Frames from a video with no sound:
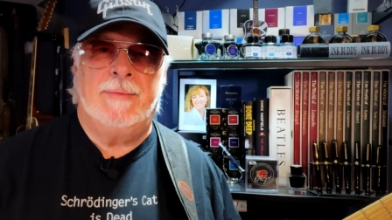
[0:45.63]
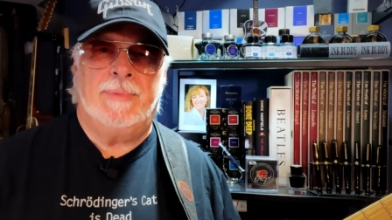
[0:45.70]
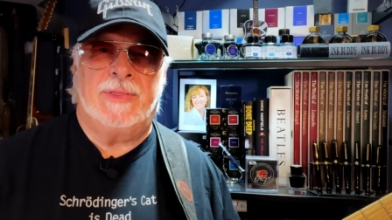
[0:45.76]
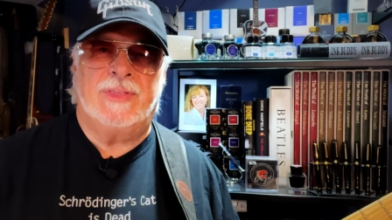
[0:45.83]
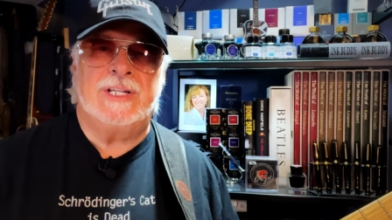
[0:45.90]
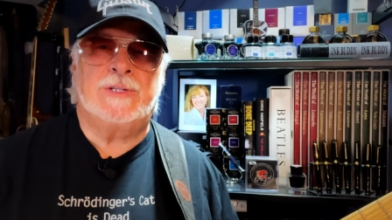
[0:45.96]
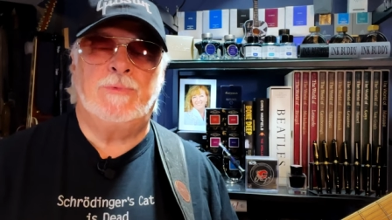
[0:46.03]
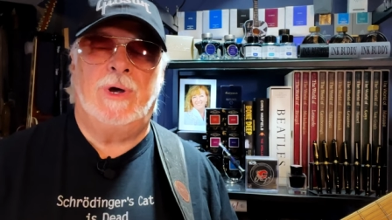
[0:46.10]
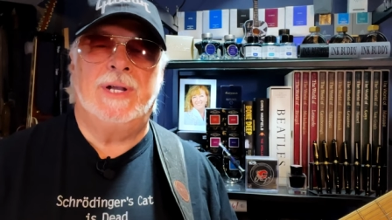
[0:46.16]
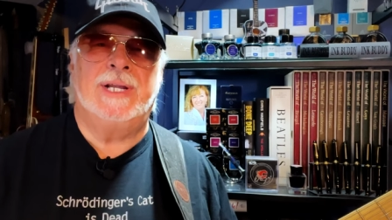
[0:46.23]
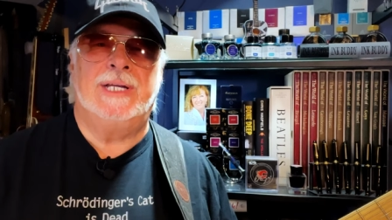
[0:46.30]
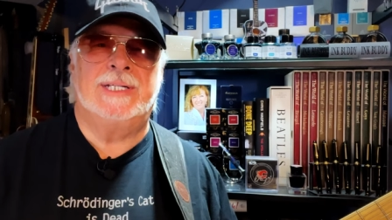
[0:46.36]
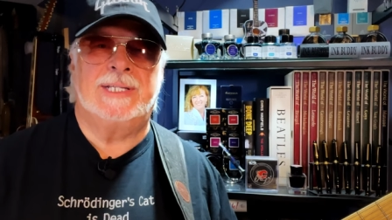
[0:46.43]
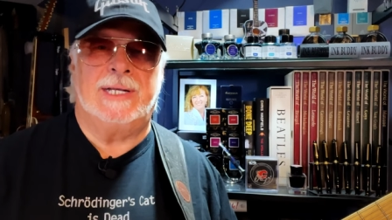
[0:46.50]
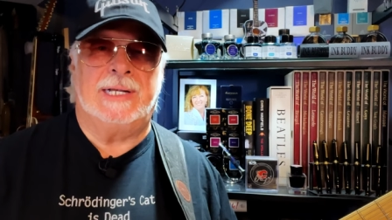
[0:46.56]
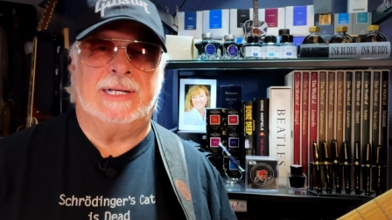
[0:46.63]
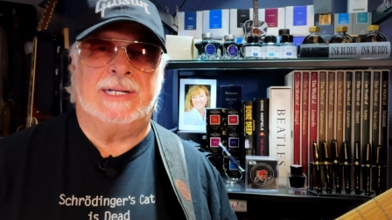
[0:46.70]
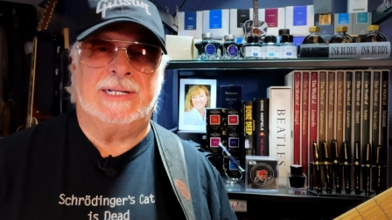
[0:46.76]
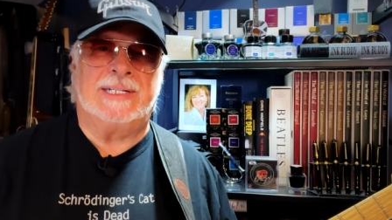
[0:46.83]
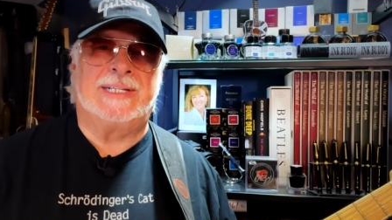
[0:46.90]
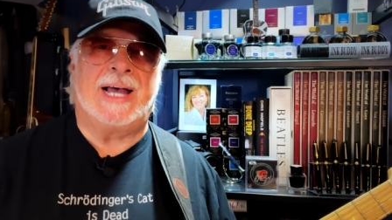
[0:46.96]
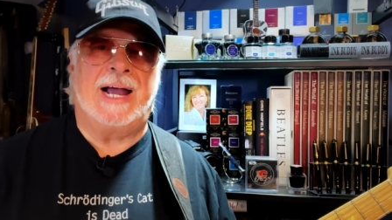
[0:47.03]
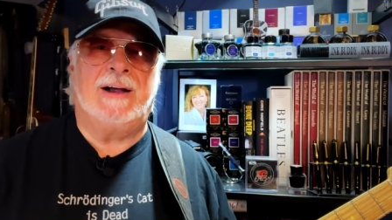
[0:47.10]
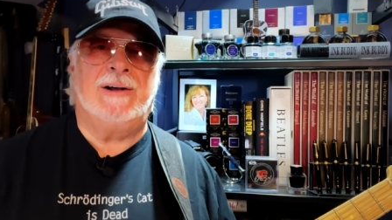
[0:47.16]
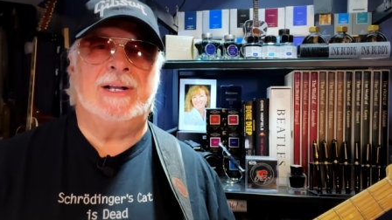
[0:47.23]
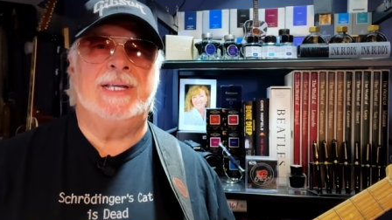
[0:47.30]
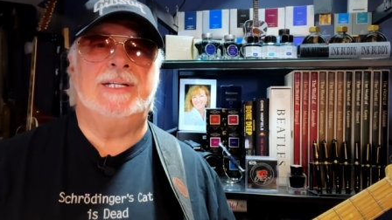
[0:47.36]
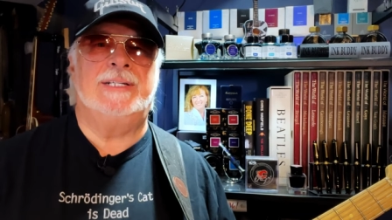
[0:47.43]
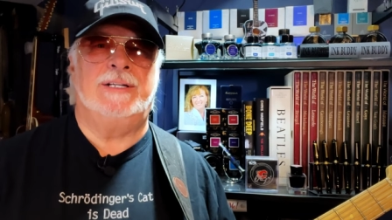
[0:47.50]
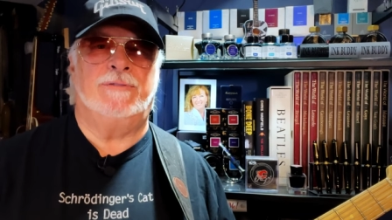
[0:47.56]
but this one is in an
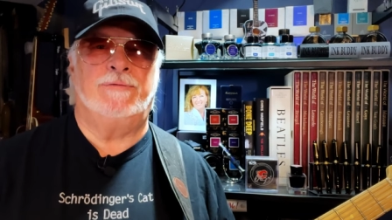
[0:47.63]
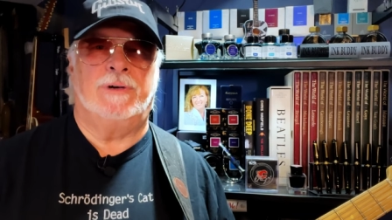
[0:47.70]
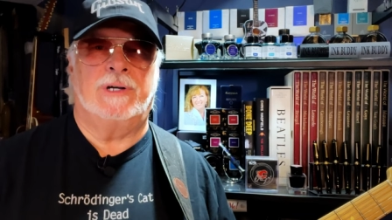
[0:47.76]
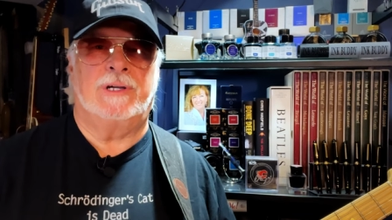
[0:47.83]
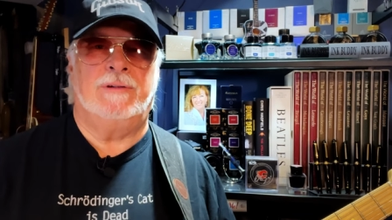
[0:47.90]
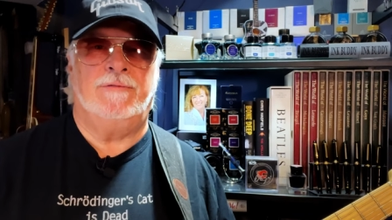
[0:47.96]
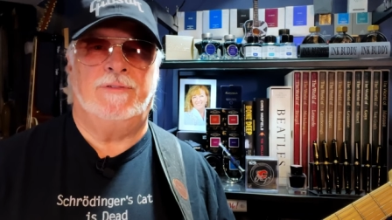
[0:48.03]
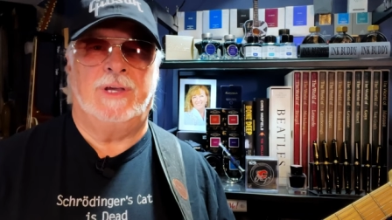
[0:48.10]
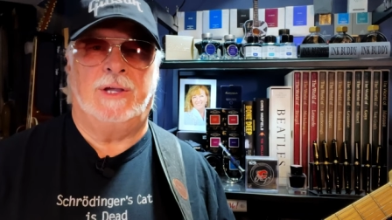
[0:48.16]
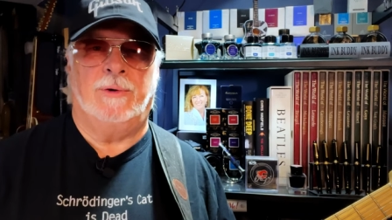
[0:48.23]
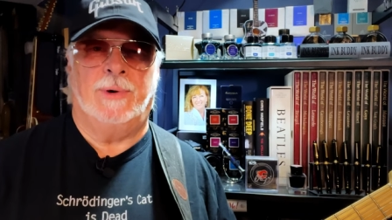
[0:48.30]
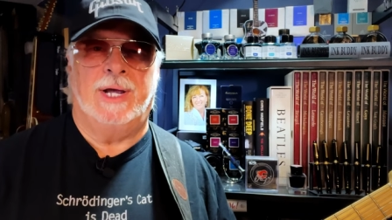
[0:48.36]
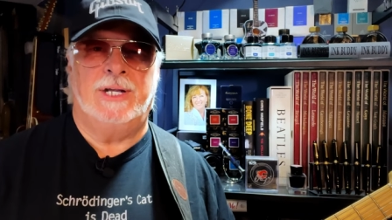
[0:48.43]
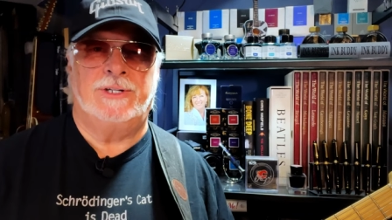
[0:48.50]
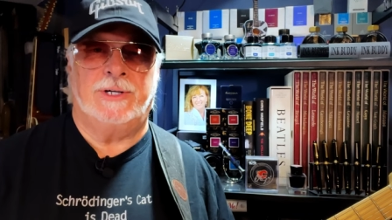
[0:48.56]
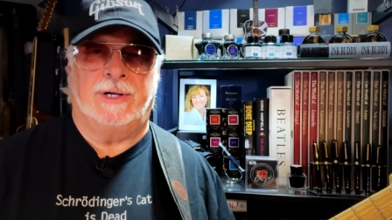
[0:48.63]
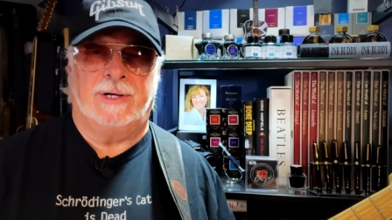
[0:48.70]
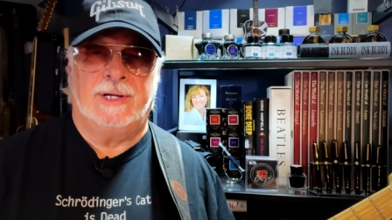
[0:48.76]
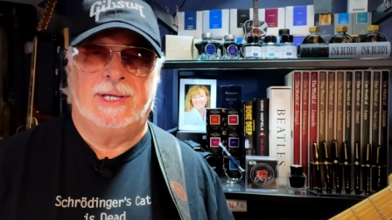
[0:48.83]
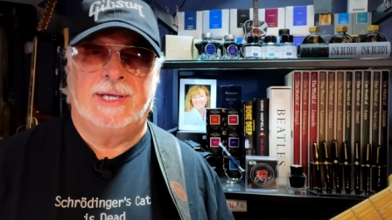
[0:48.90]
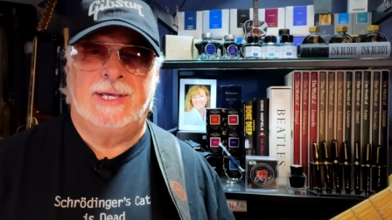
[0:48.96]
entirely different configuration